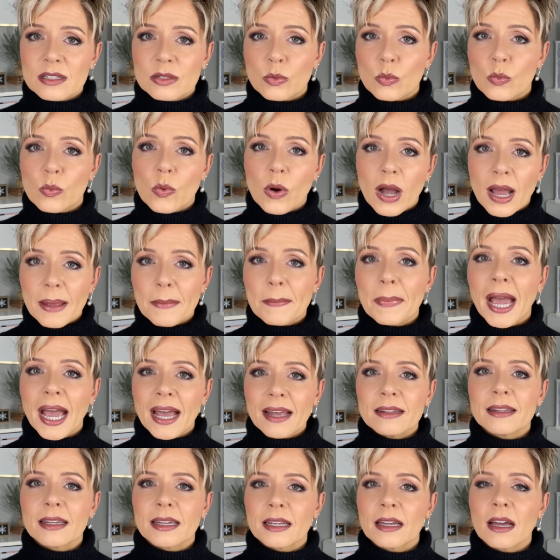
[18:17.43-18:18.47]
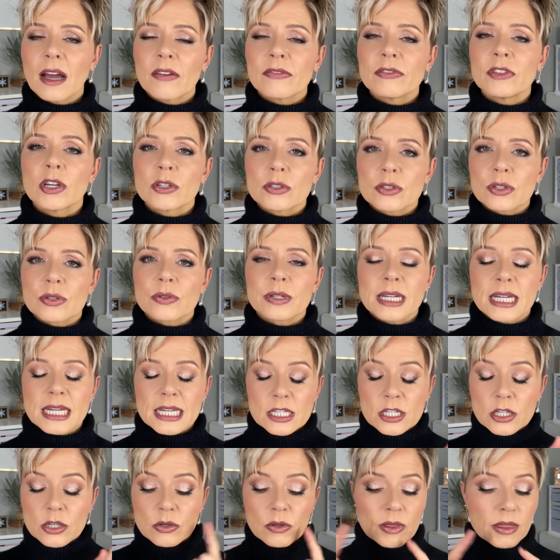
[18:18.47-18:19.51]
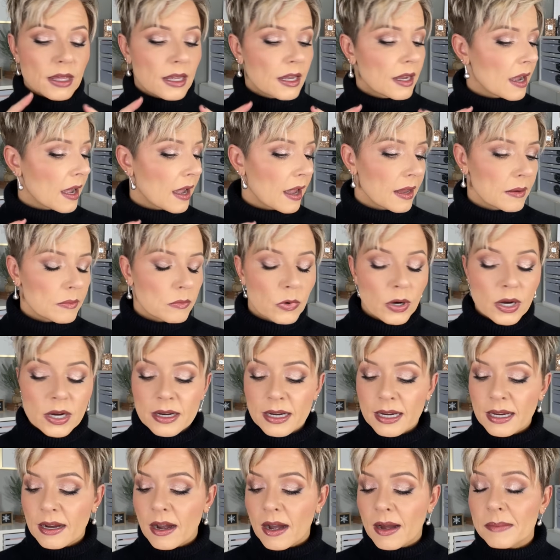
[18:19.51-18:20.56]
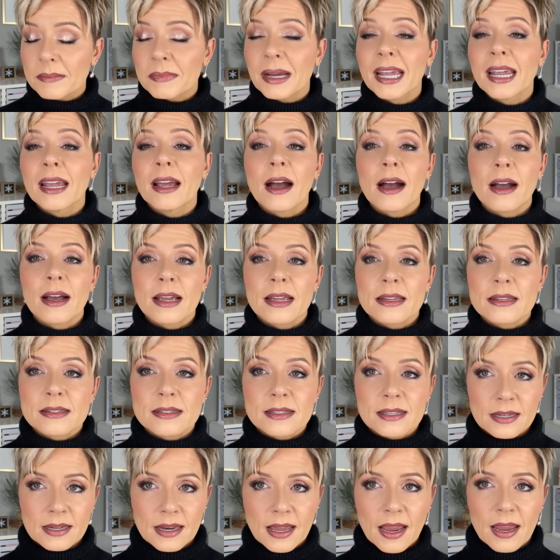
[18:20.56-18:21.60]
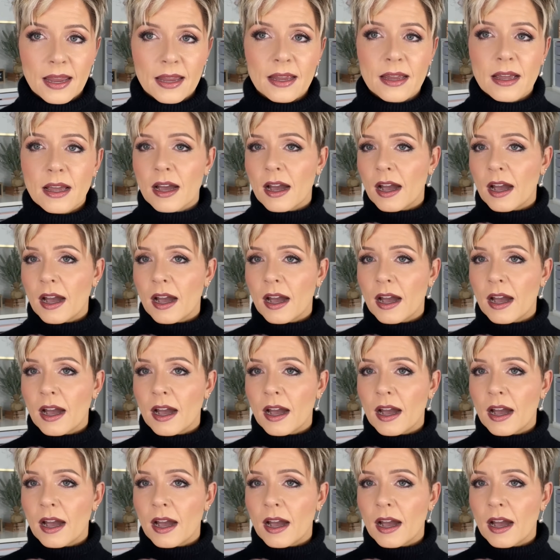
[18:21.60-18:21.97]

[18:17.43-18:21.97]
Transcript: What palette of those three do you think I am wearing on my eyes today?